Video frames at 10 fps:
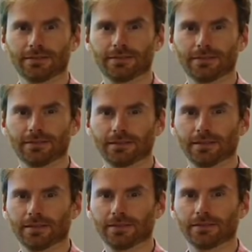
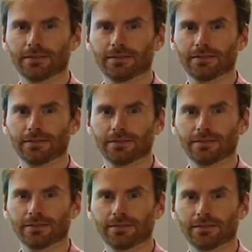
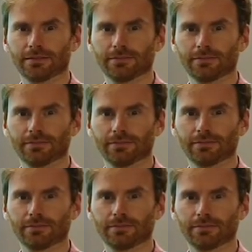
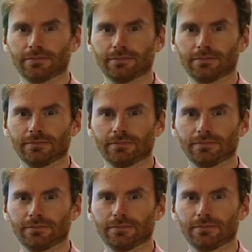
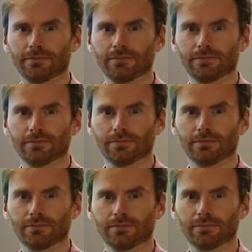
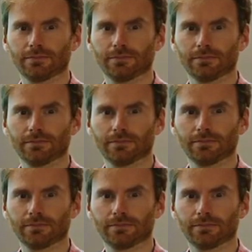
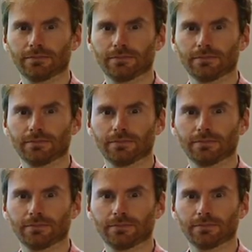
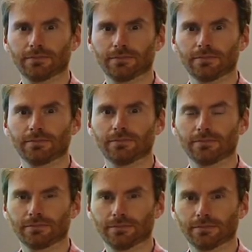
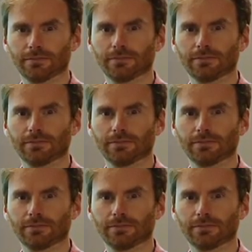[no speech]